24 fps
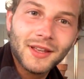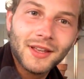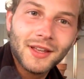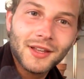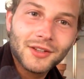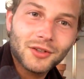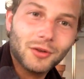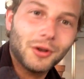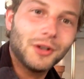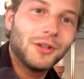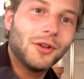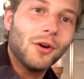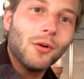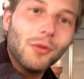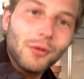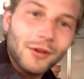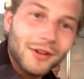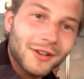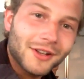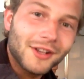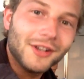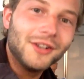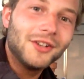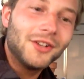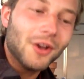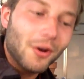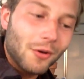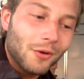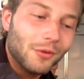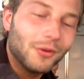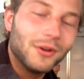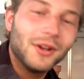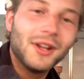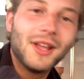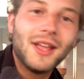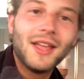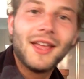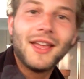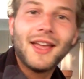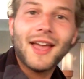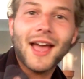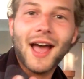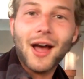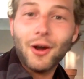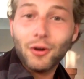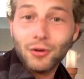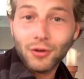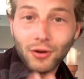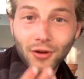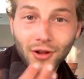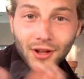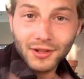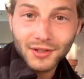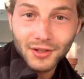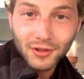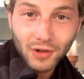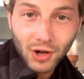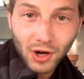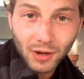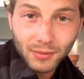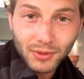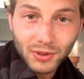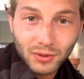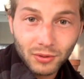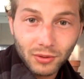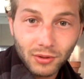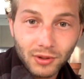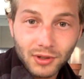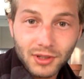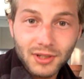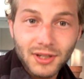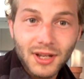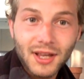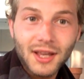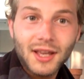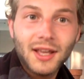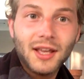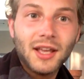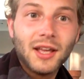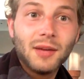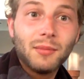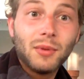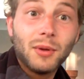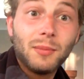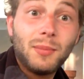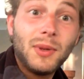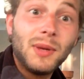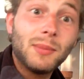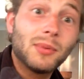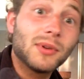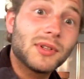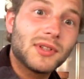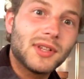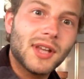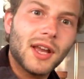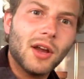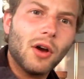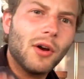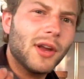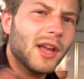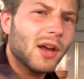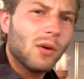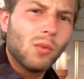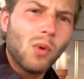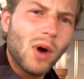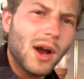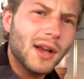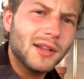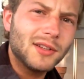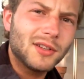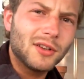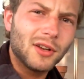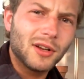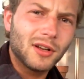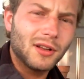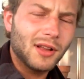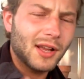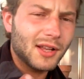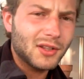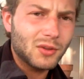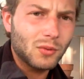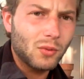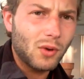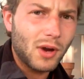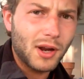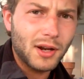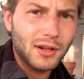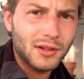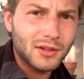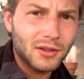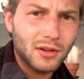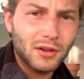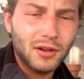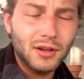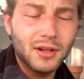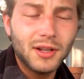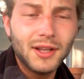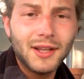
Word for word: So I don't condone alcohol as a carb source. But people say, oh yeah, wine's good, a glass of wine is good.